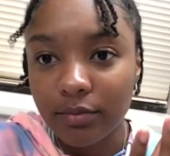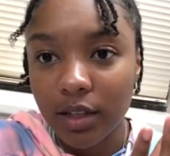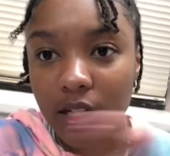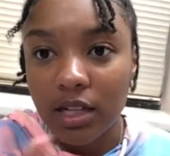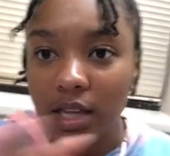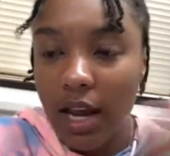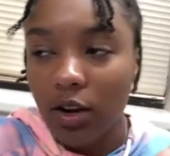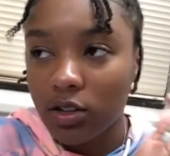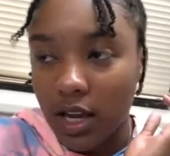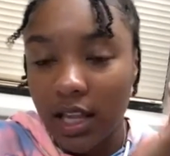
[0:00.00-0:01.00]

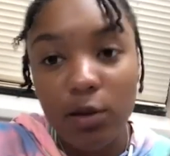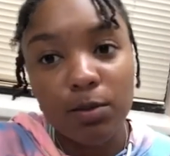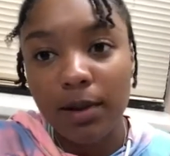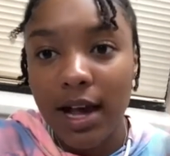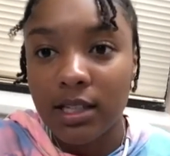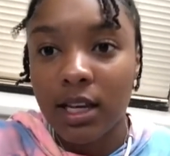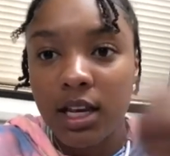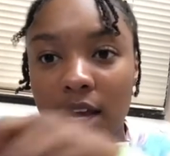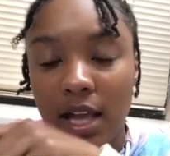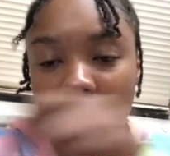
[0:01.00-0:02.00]
containers, like it was plastic
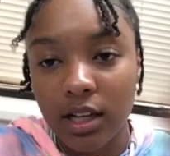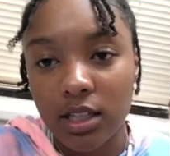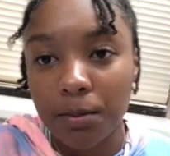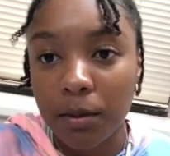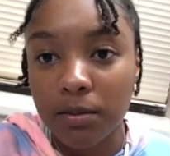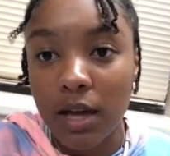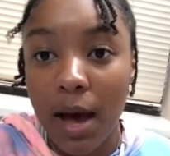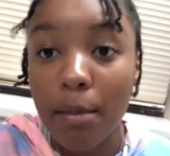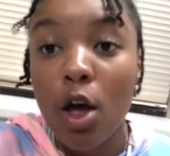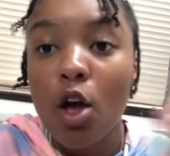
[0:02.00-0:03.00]
and it had like a zipper up
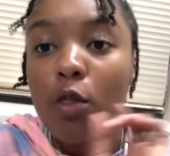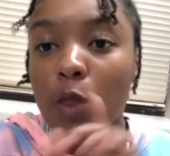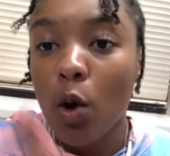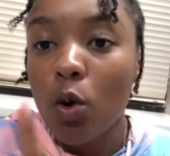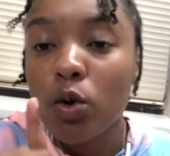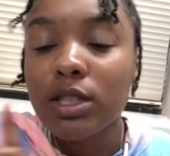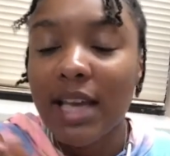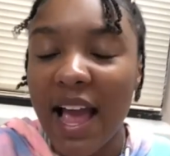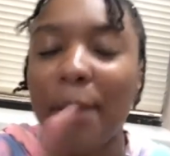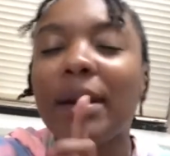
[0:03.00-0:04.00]
top. Those
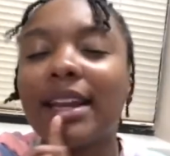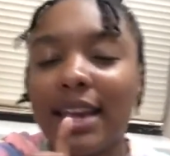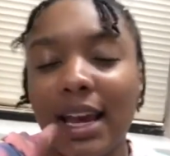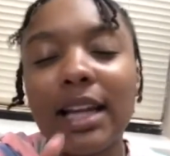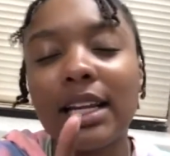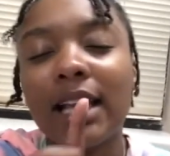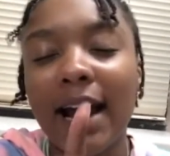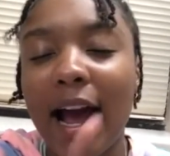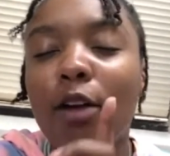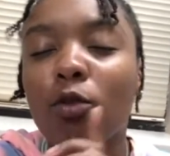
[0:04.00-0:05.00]
came in handy. Like
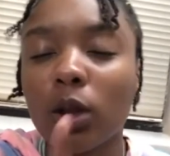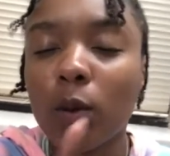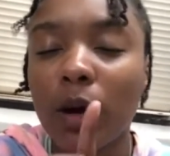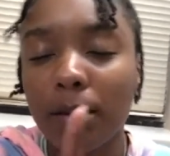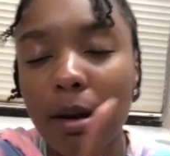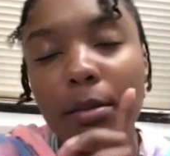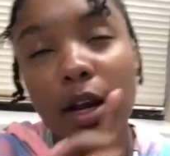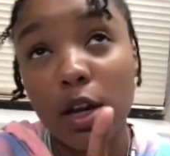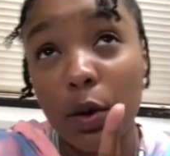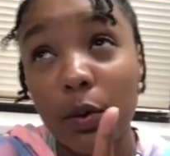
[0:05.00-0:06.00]
I really recommend
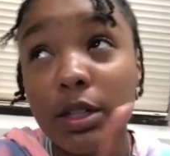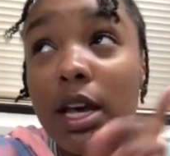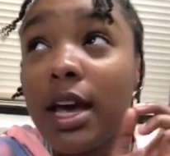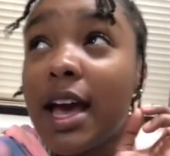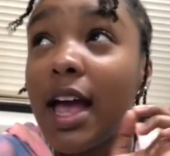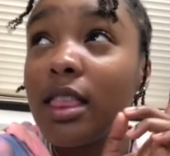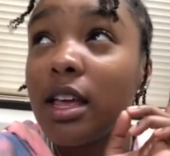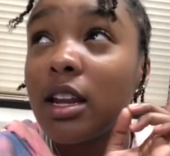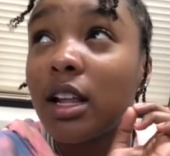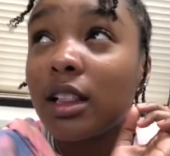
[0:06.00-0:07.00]
bringing those. And
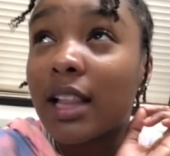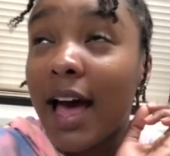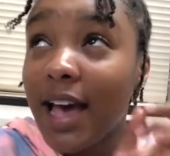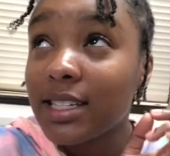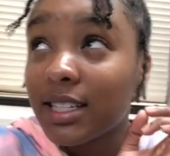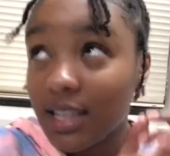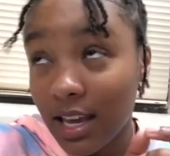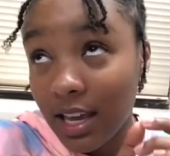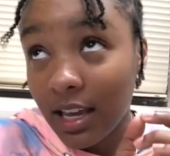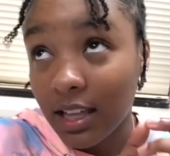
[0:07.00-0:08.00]
then the last
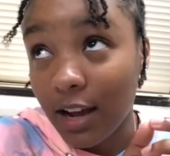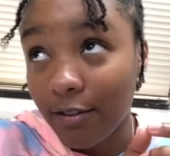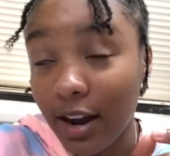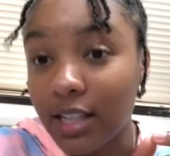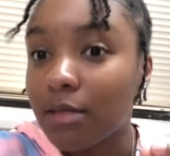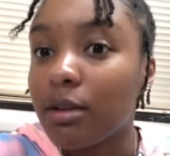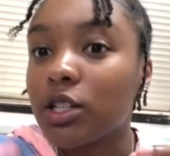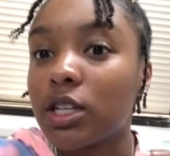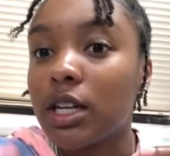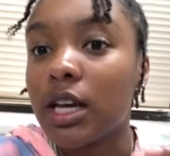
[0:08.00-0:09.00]
thing that I forgot to
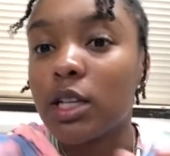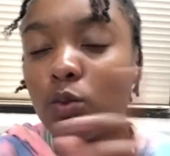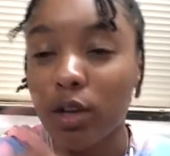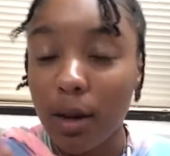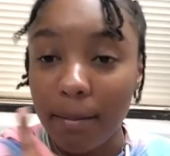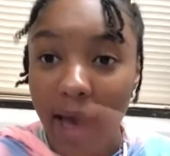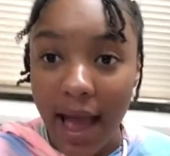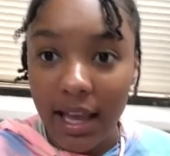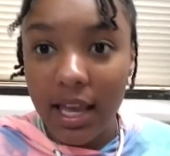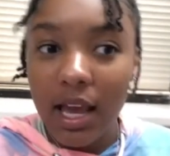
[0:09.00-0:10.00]
mention is when you're
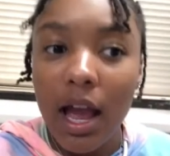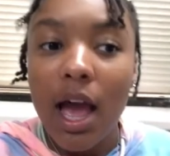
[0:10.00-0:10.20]
packing,